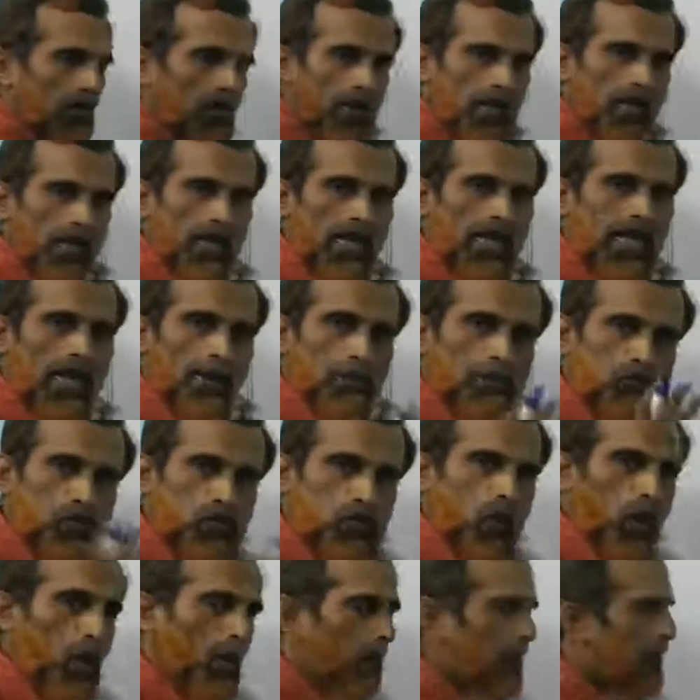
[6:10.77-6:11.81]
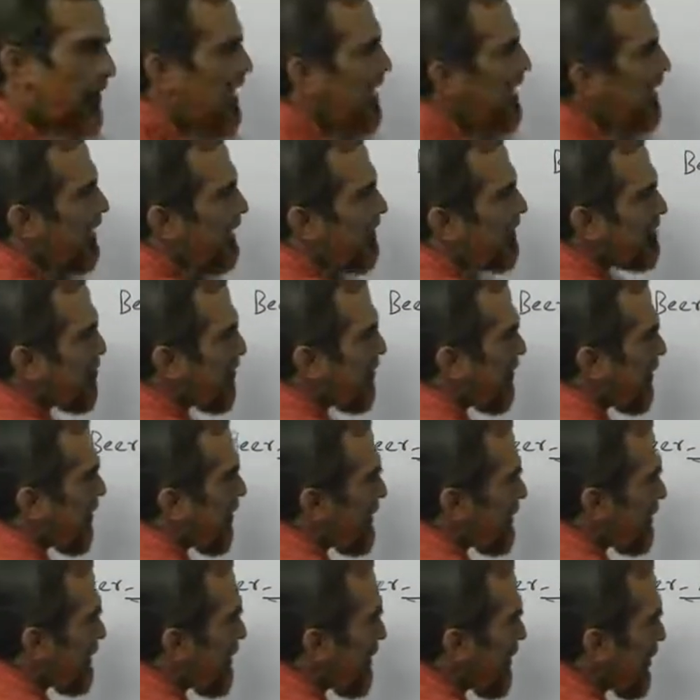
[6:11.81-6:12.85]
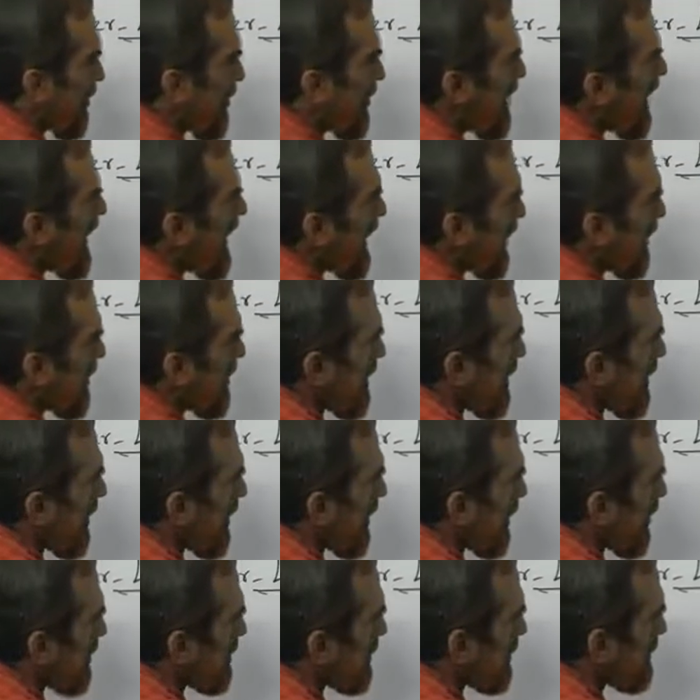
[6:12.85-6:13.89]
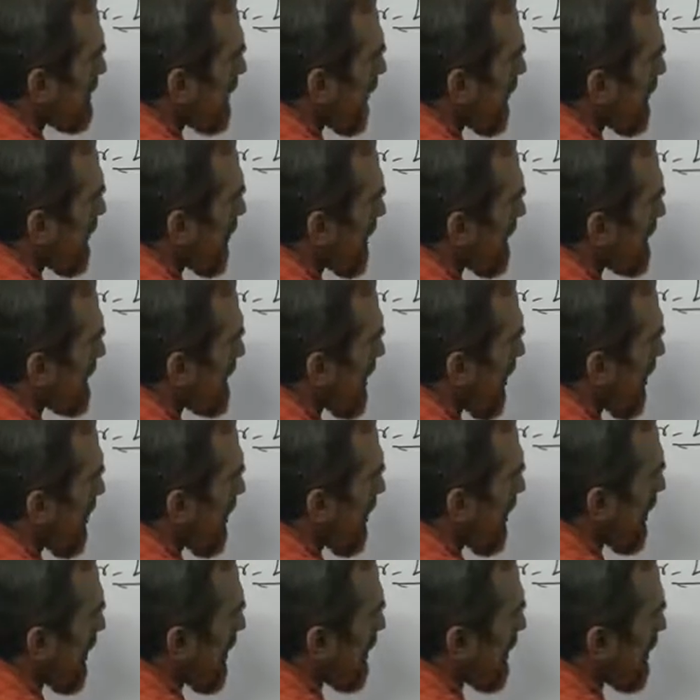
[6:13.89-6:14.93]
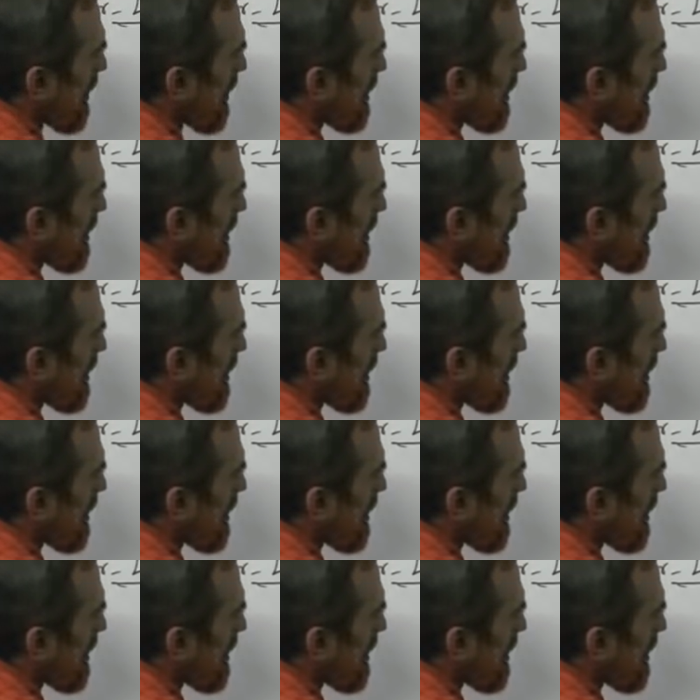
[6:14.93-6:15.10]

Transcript: an absorbing medium here, say for example a